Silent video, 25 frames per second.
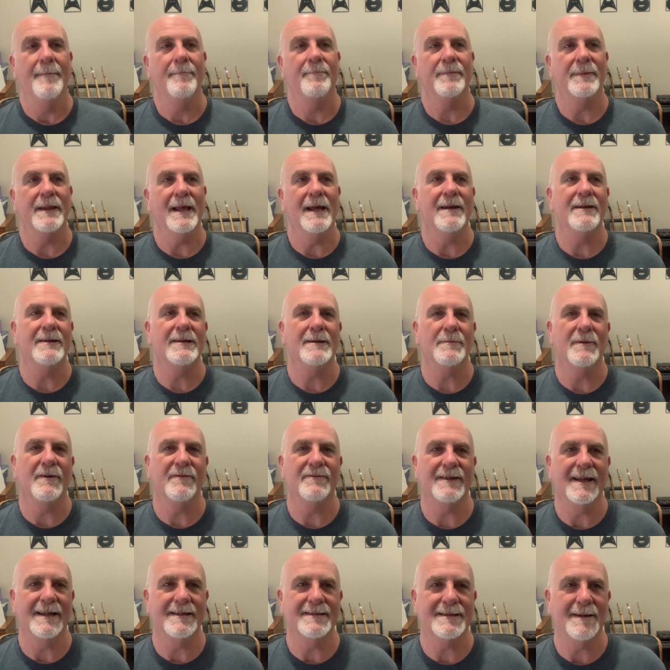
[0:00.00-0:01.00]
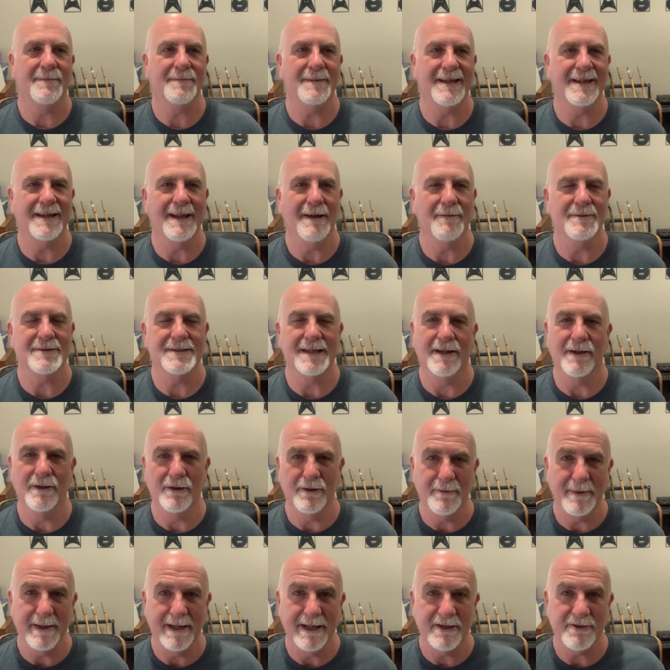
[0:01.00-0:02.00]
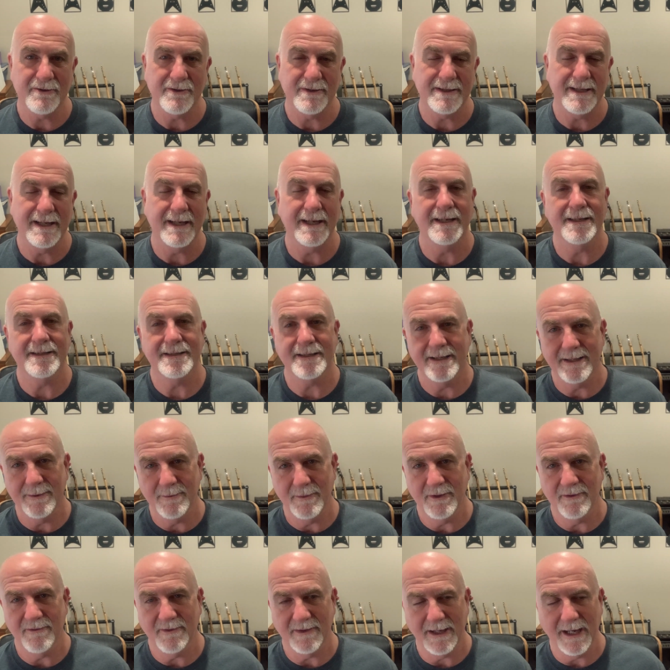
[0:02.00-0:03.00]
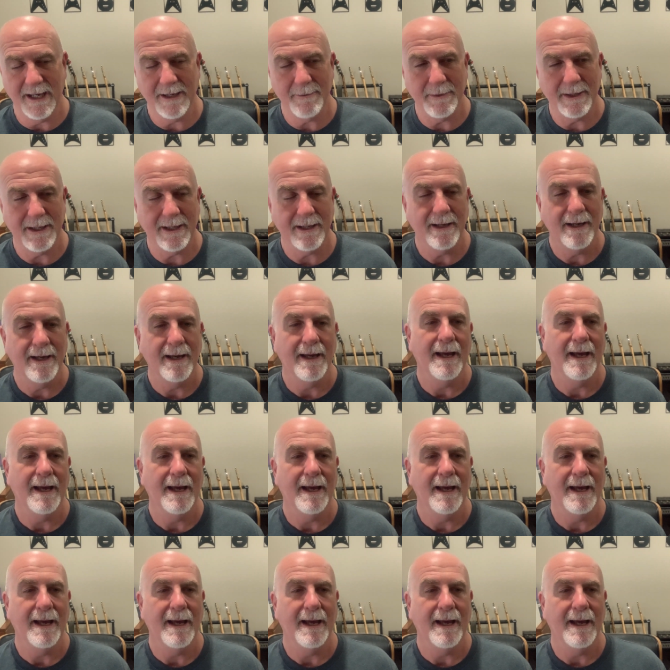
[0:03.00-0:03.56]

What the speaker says: The only time I've done something that was a little bit interesting is in the movie Amy,